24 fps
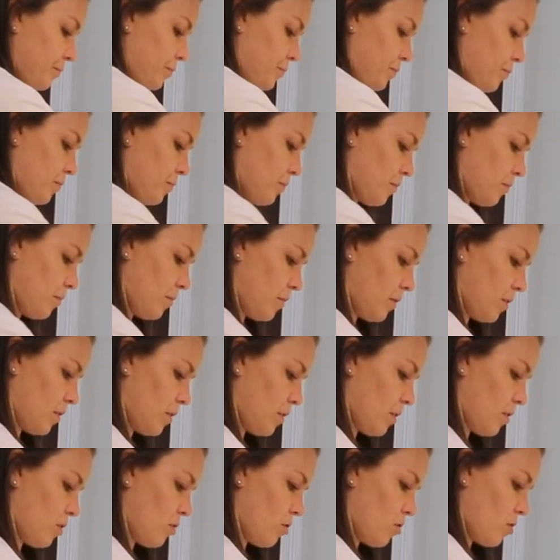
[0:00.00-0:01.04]
Amy, do you know
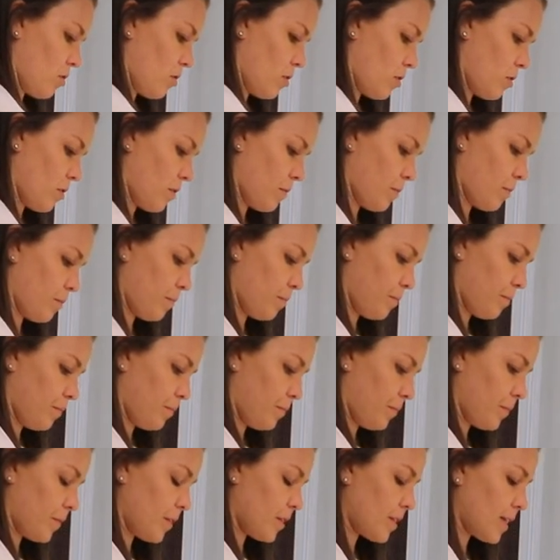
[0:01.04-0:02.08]
the date today?
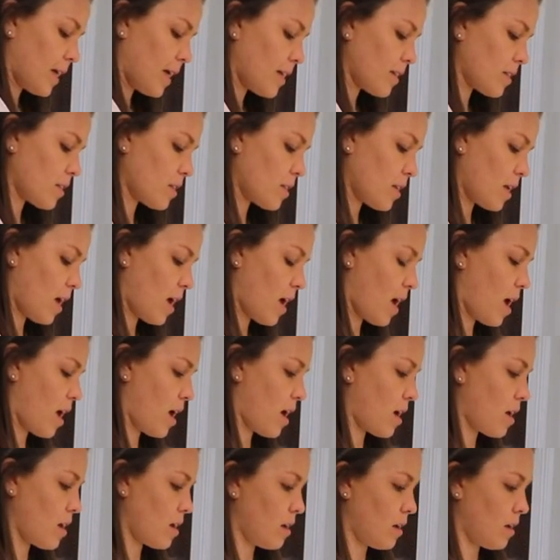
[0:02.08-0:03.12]
The date
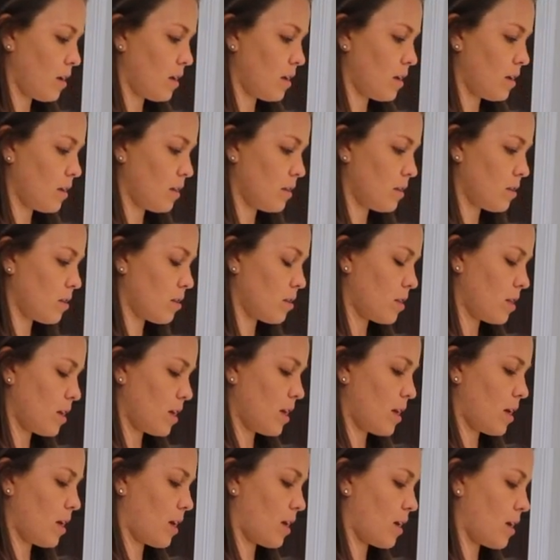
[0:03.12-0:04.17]
today is
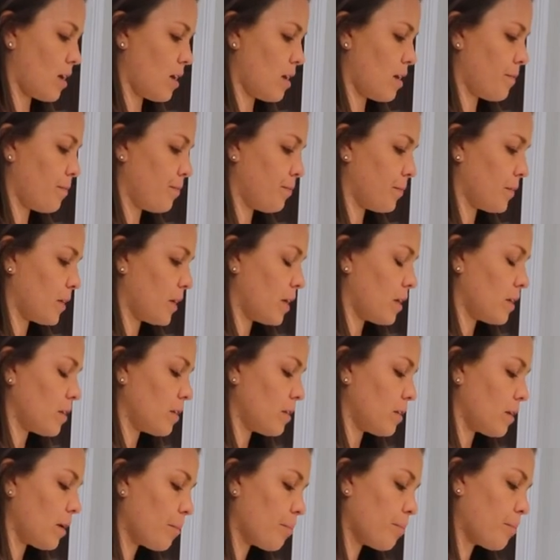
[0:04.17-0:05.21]
the...
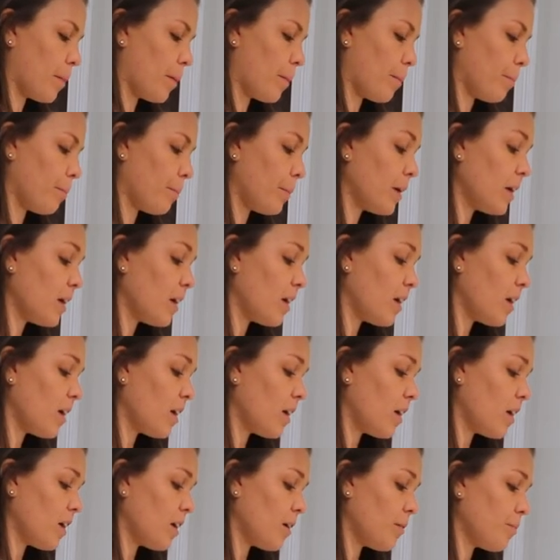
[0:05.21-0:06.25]
Dum, bum,
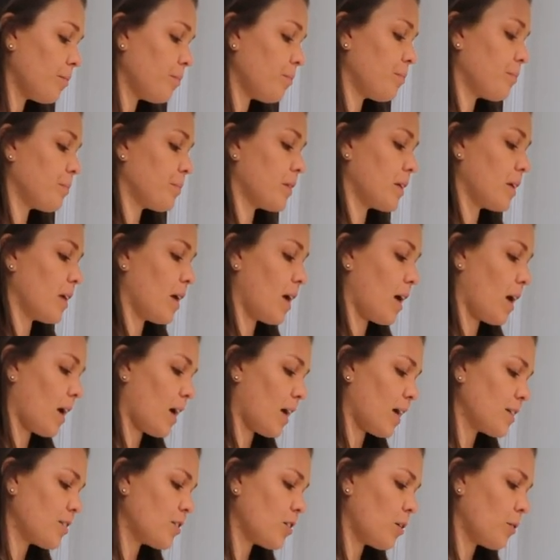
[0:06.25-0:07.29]
bum.
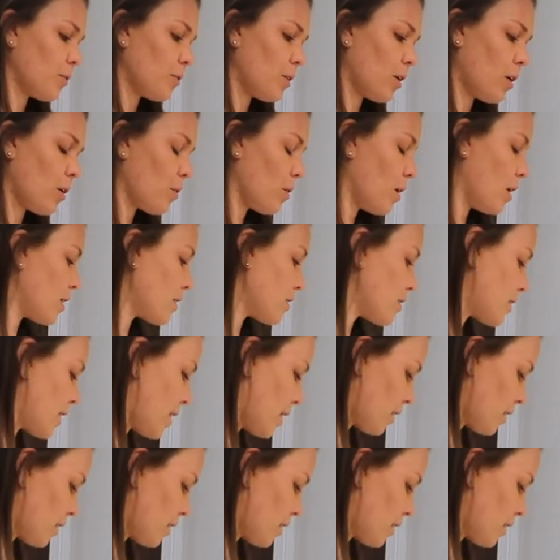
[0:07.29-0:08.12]
I don't know. 6th. Is